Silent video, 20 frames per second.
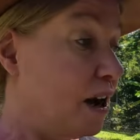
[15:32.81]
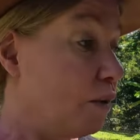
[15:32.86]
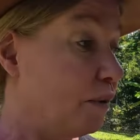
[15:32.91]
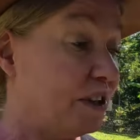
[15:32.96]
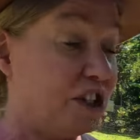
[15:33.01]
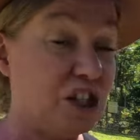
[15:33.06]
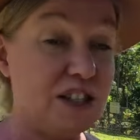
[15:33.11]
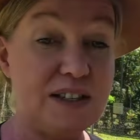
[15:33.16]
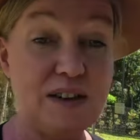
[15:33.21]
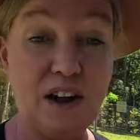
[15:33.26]

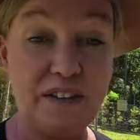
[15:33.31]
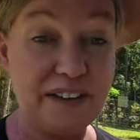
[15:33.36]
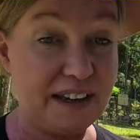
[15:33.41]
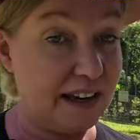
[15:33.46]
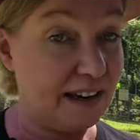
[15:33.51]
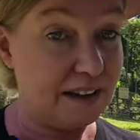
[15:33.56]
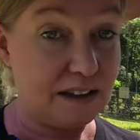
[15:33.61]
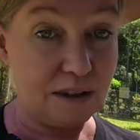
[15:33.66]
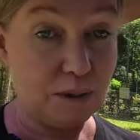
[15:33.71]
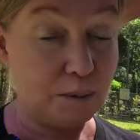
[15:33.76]
which is not
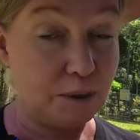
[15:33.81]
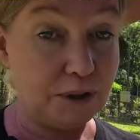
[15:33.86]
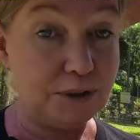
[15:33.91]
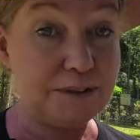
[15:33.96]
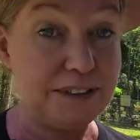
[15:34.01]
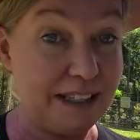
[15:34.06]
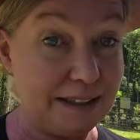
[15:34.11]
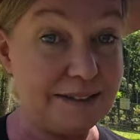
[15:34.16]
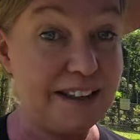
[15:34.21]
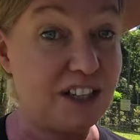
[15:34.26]
the end of the
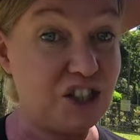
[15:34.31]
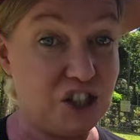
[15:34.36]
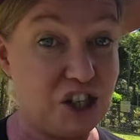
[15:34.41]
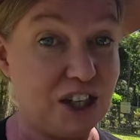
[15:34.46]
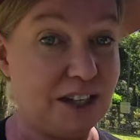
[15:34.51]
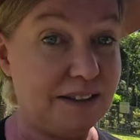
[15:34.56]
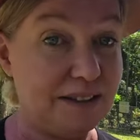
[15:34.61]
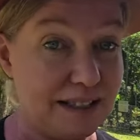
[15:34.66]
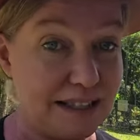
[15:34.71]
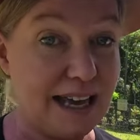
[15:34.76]
world. They're
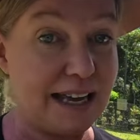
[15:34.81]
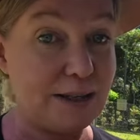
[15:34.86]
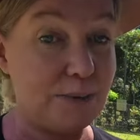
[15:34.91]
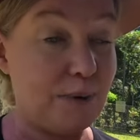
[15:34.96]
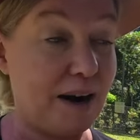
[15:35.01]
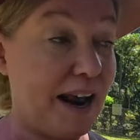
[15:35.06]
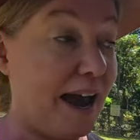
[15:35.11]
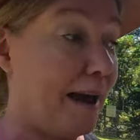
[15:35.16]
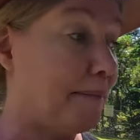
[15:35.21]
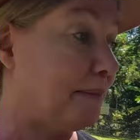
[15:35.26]
chickens, that's
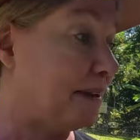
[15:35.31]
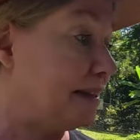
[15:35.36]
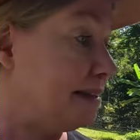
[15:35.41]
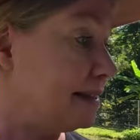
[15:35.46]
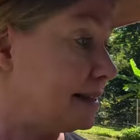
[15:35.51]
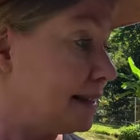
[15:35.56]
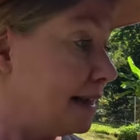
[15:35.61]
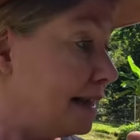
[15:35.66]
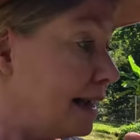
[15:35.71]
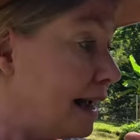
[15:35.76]
what
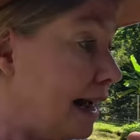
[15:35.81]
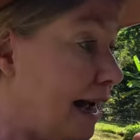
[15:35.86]
happens.